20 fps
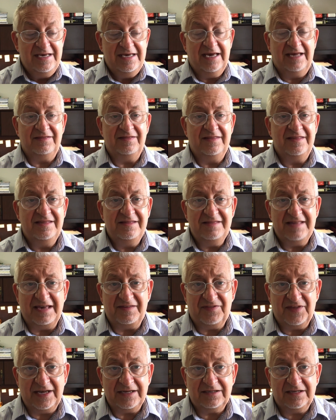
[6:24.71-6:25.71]
and they
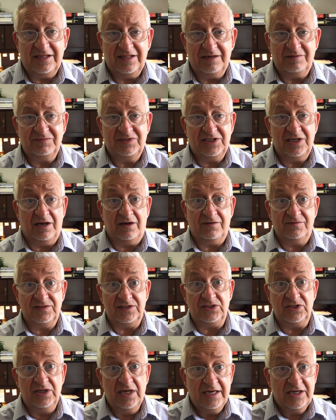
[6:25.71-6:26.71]
think to themselves
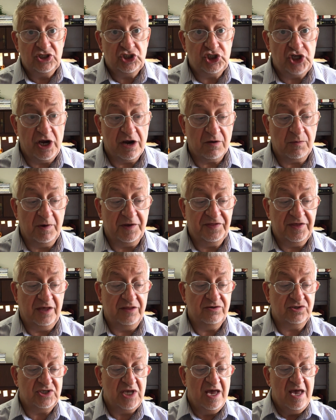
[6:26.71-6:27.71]
and share with
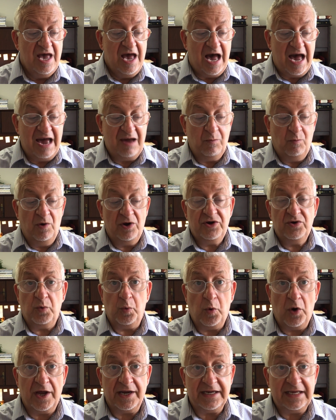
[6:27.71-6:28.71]
others, I wonder
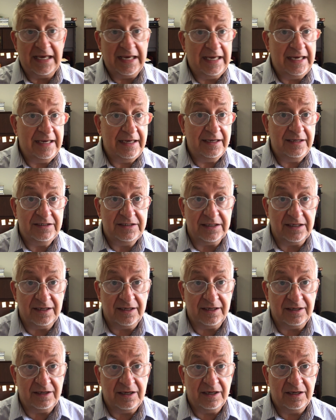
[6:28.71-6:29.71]
what he
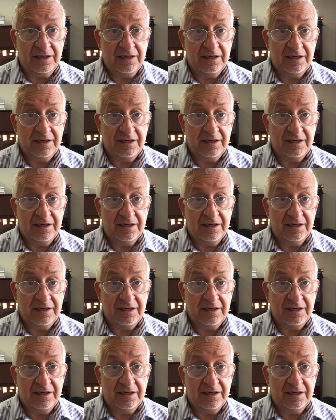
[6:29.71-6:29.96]
did